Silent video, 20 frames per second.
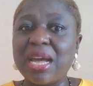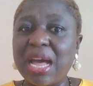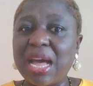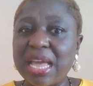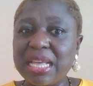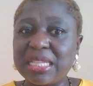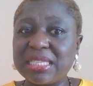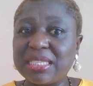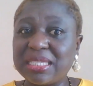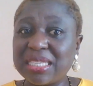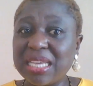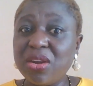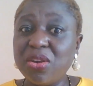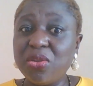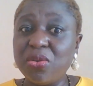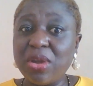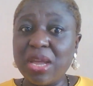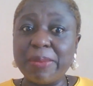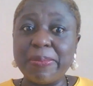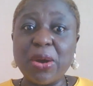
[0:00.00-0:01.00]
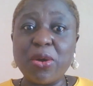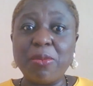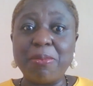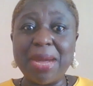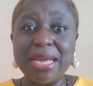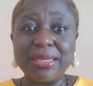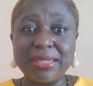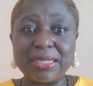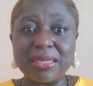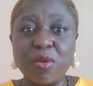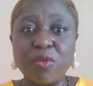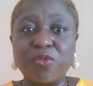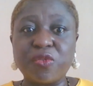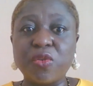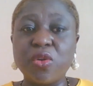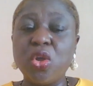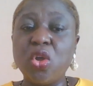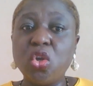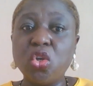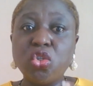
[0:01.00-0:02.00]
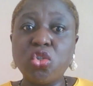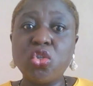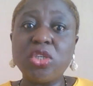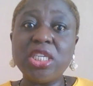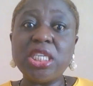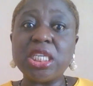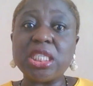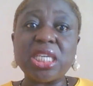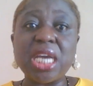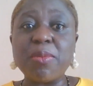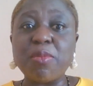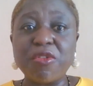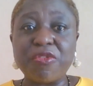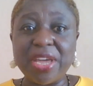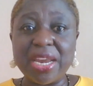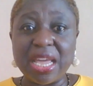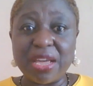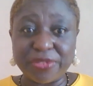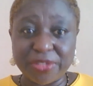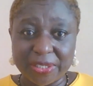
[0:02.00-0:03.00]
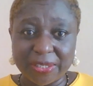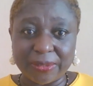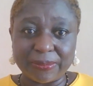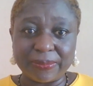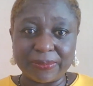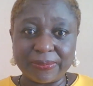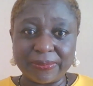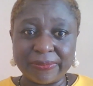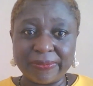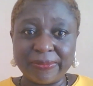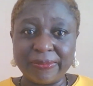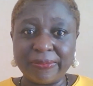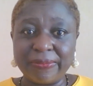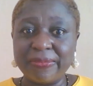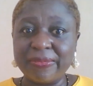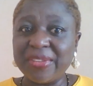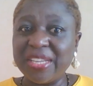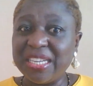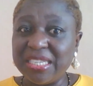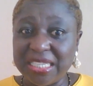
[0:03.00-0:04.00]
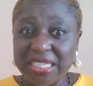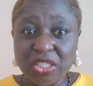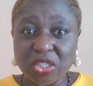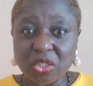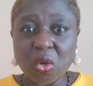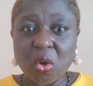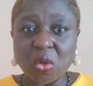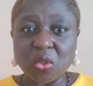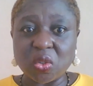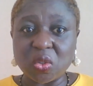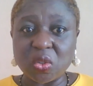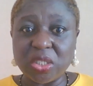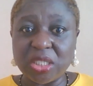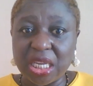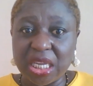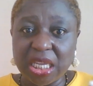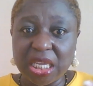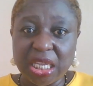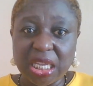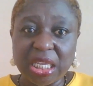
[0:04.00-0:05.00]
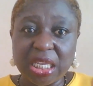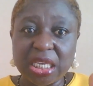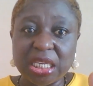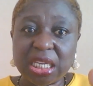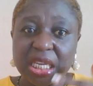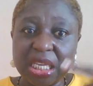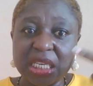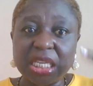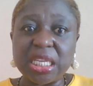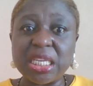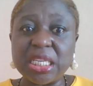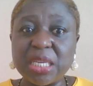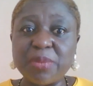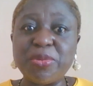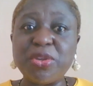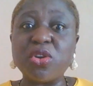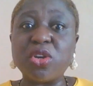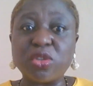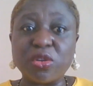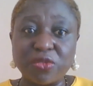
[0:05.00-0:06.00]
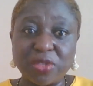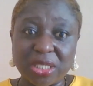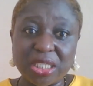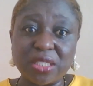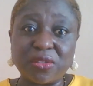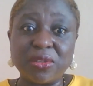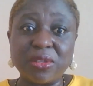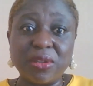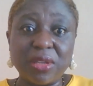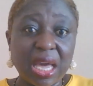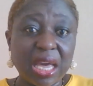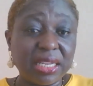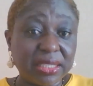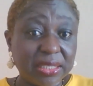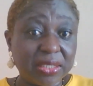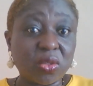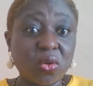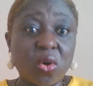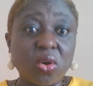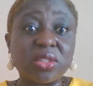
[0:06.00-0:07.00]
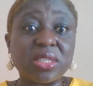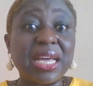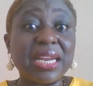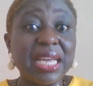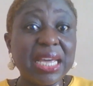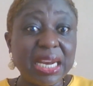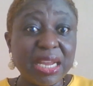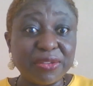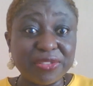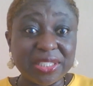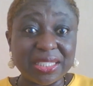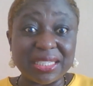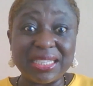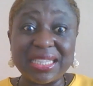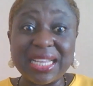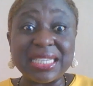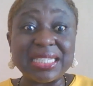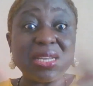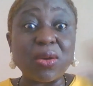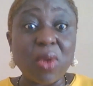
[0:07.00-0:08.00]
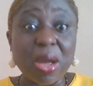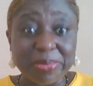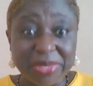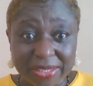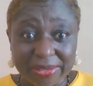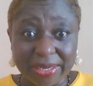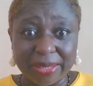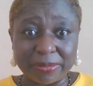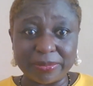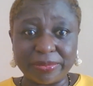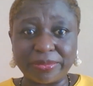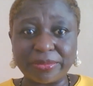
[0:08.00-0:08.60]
I tell you about myself during the time of NFT, Discord, the period of this Discord and NFT, that's the Web3.